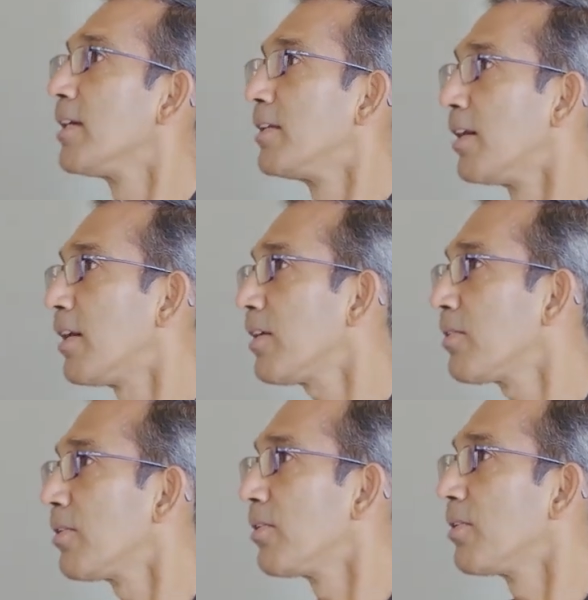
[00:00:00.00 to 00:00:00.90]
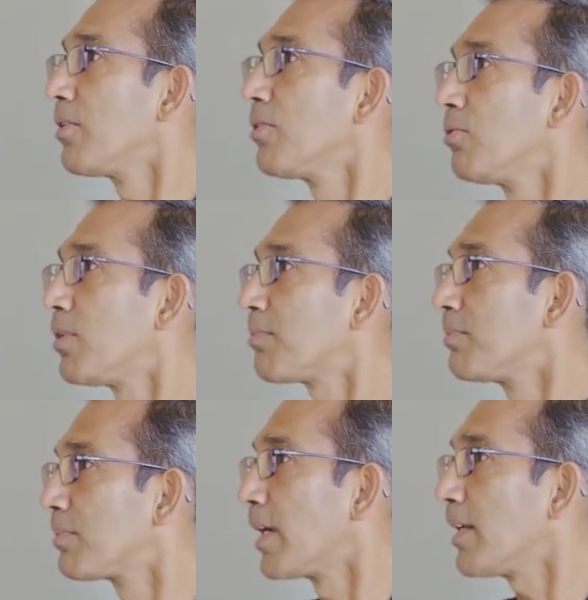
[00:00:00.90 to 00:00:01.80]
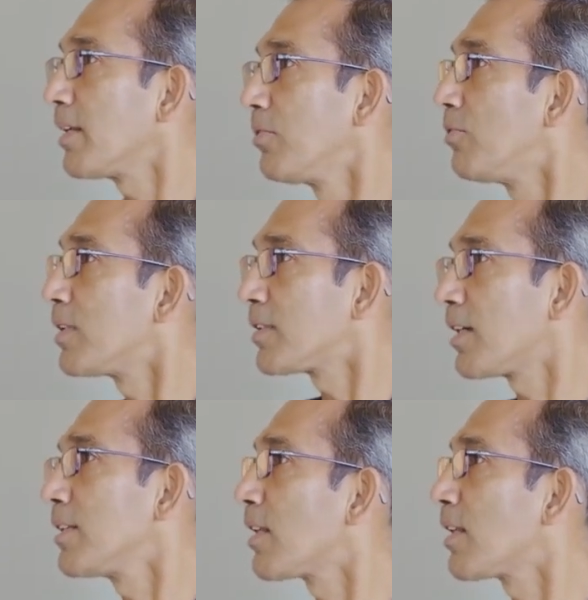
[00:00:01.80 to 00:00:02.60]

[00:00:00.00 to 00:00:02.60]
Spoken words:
Here, you were charging